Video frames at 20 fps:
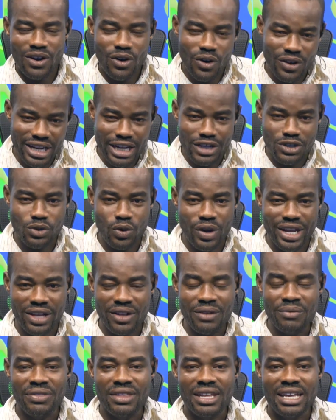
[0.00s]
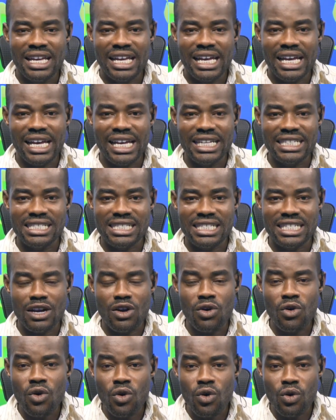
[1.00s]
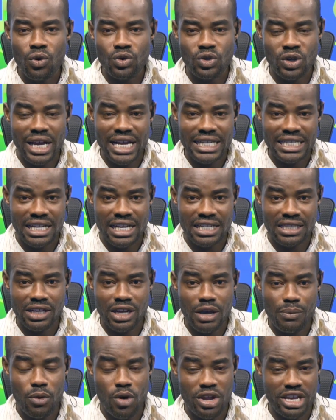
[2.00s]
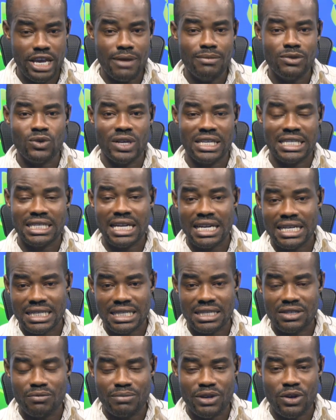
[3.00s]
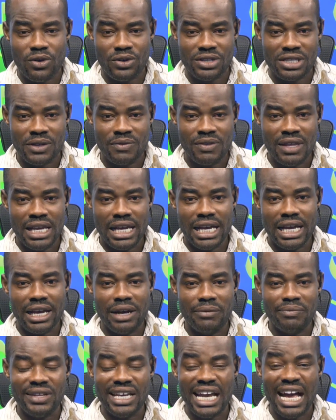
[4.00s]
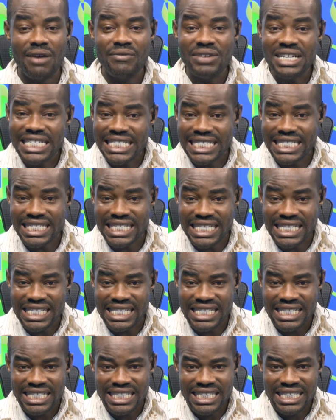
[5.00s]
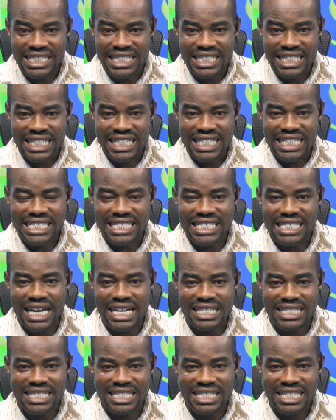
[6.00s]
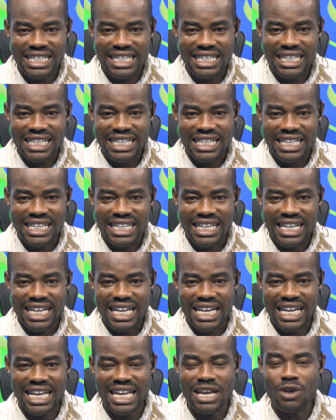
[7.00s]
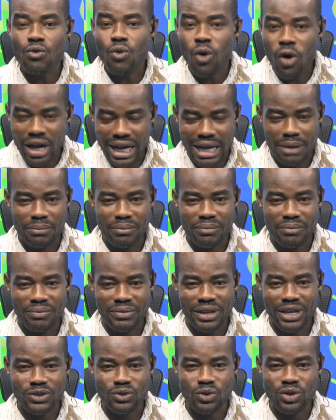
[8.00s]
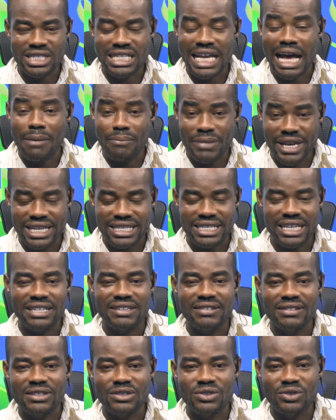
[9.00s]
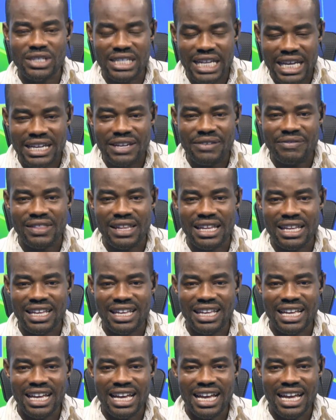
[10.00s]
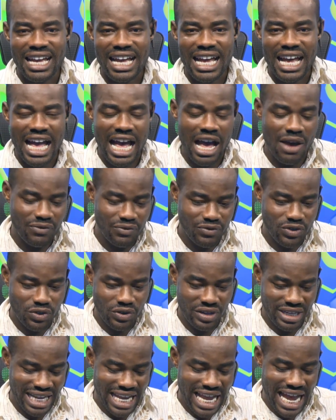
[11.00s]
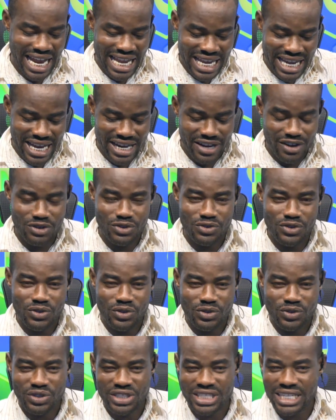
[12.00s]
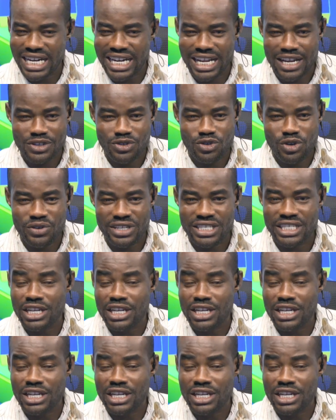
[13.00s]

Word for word: on the soil and the whole Kotoka International Airport came to a standstill because um, they haven't seen such a welcome. It was amazing. Today, I've they are here in the studio to share their stories,